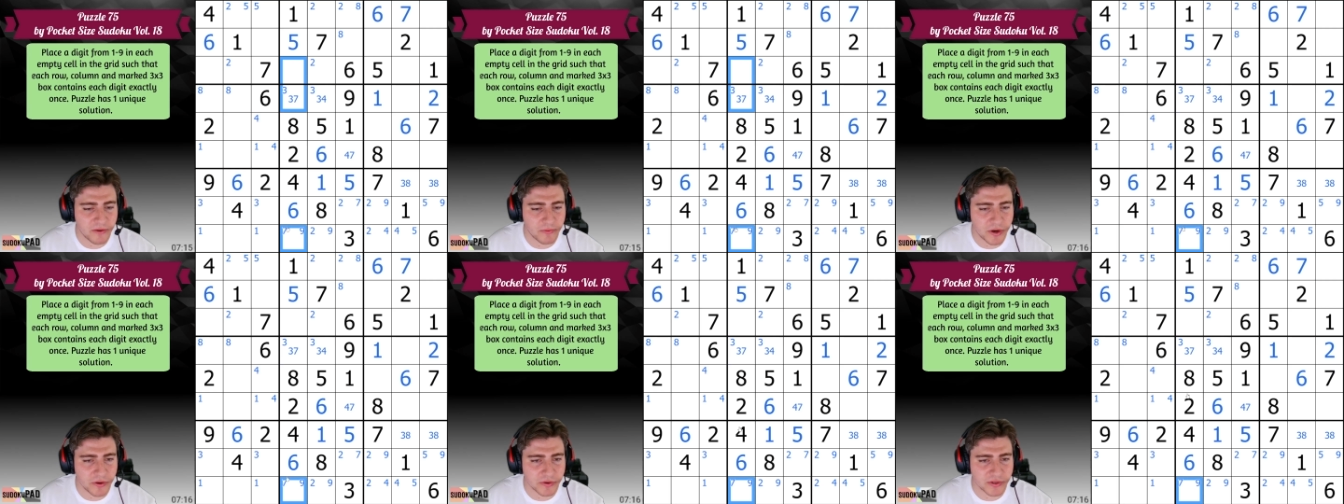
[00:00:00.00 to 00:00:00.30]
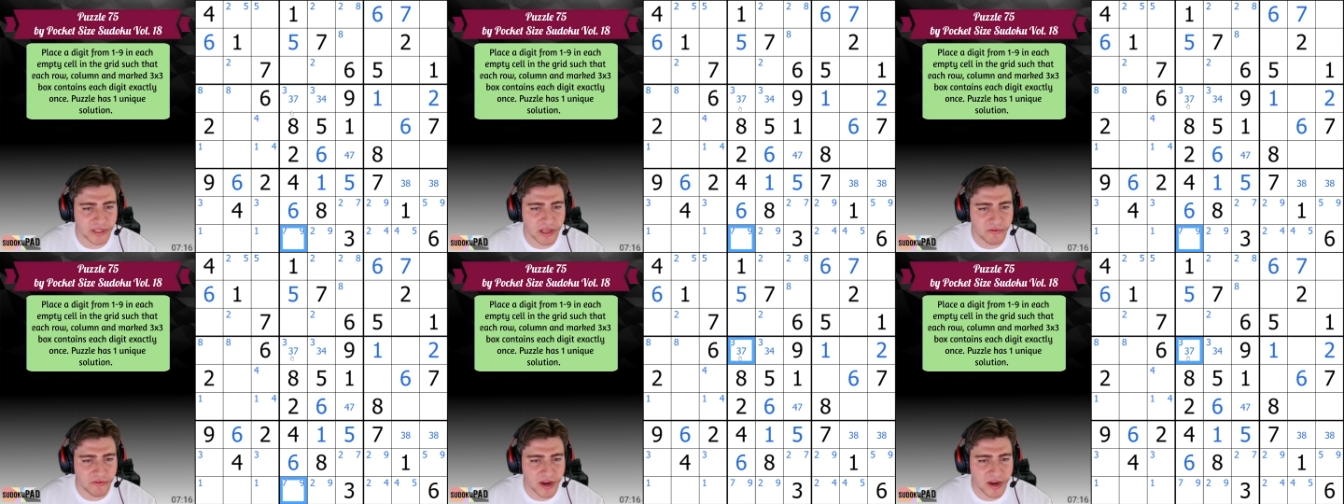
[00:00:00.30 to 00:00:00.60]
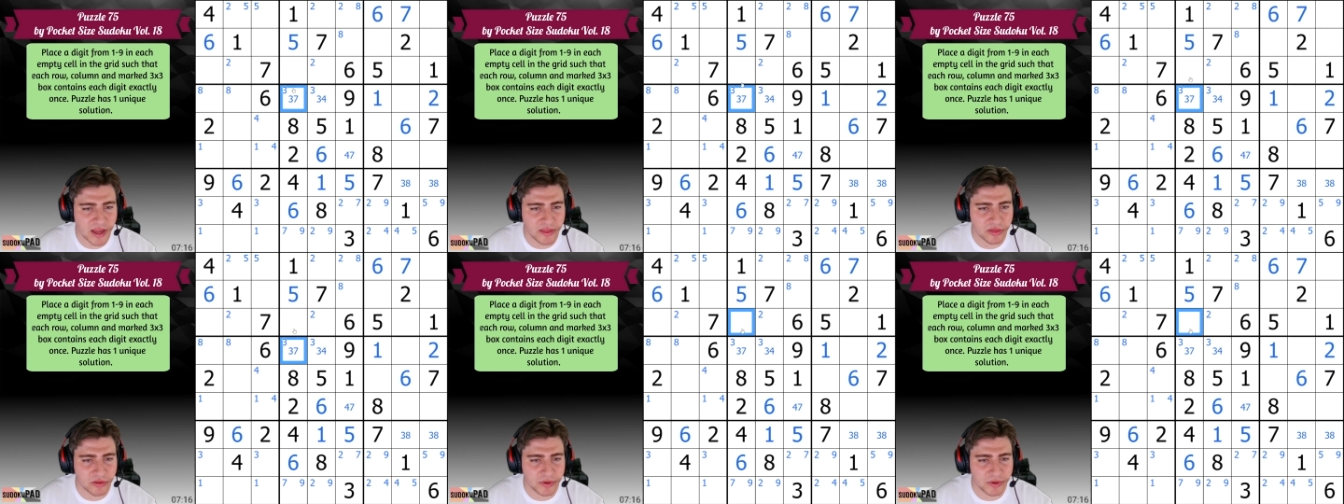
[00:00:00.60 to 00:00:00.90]
We know
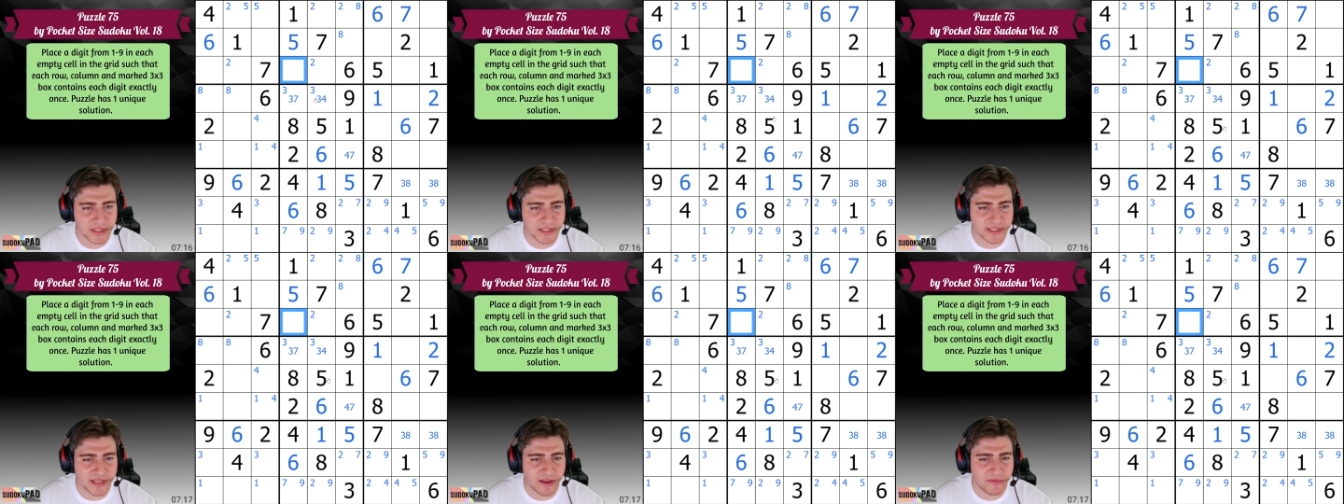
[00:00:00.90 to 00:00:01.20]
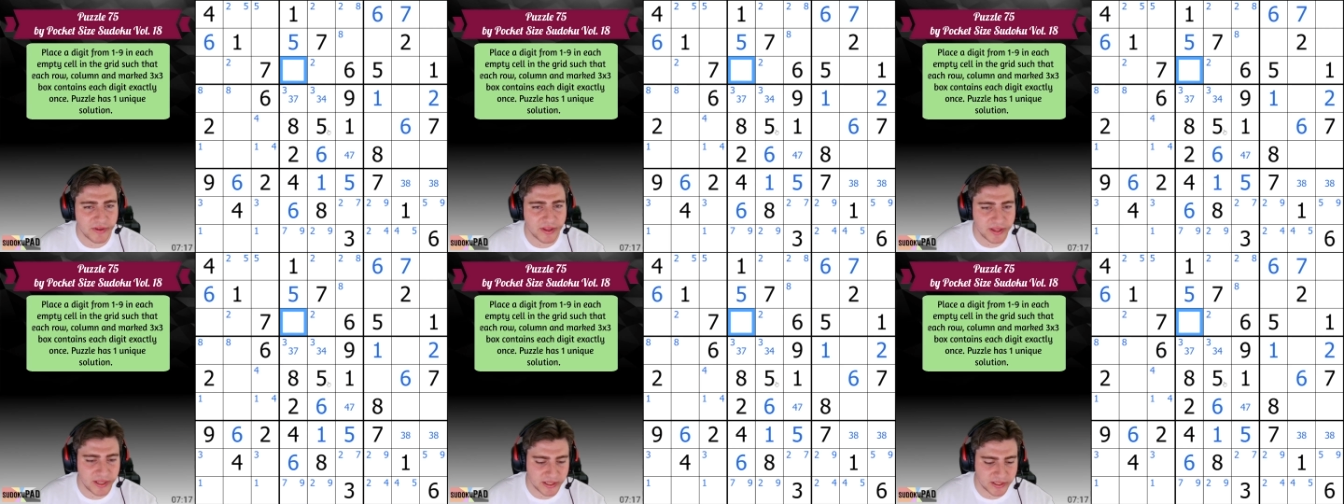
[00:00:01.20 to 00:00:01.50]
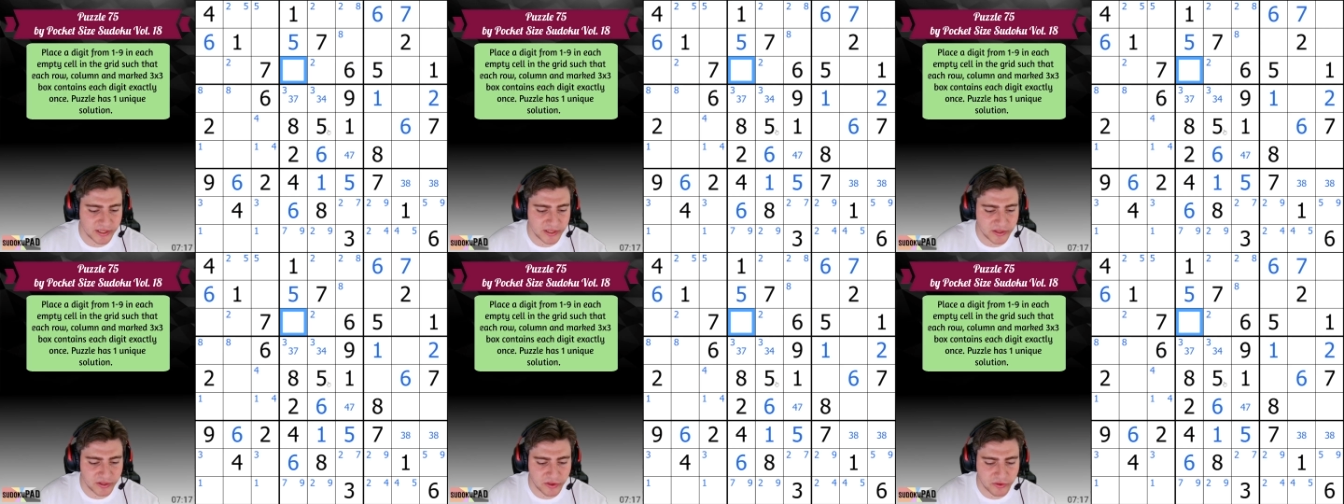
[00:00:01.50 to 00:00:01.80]
7937.
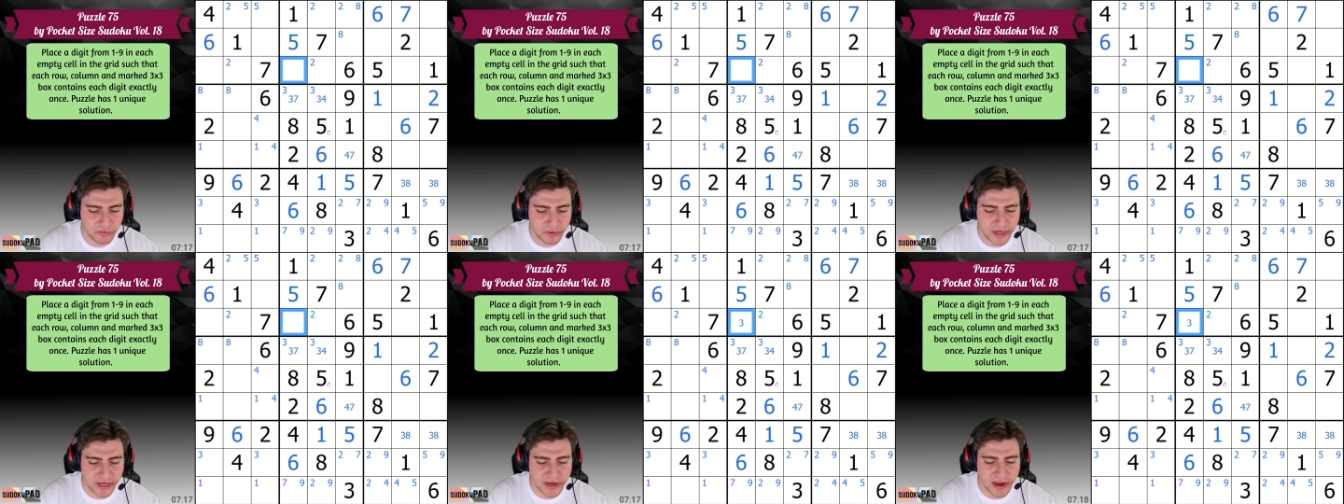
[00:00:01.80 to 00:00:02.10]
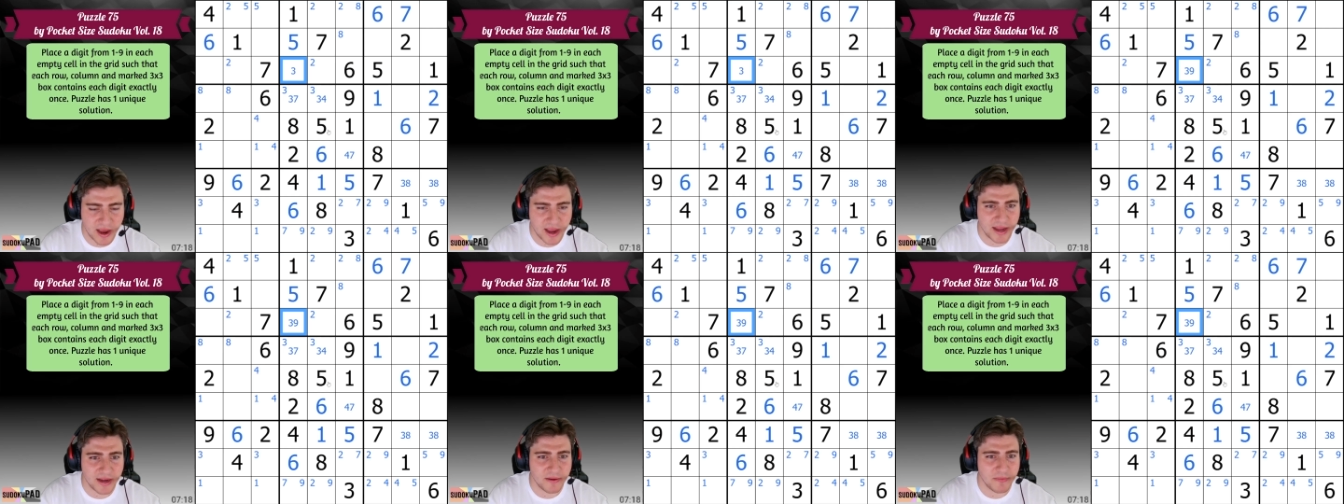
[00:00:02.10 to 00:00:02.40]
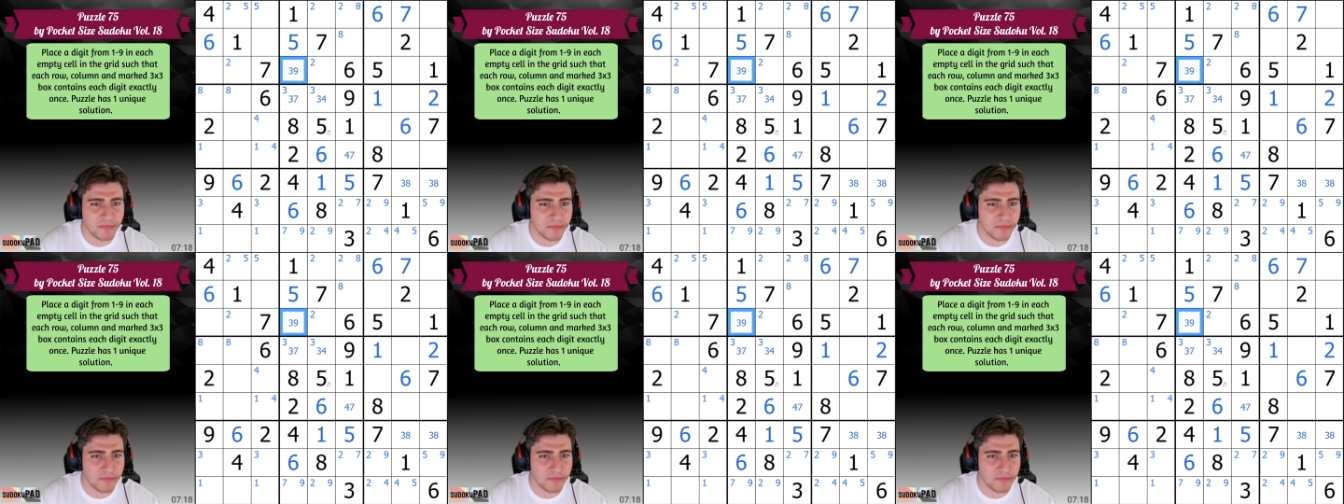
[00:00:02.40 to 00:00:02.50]
This is 39.